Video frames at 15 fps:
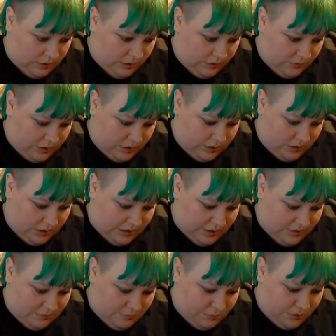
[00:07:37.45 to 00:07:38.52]
do I have in here that
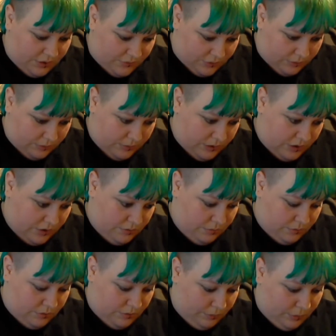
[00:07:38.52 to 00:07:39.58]
has a preview image,
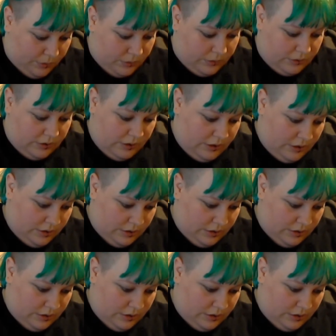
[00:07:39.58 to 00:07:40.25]
more importantly?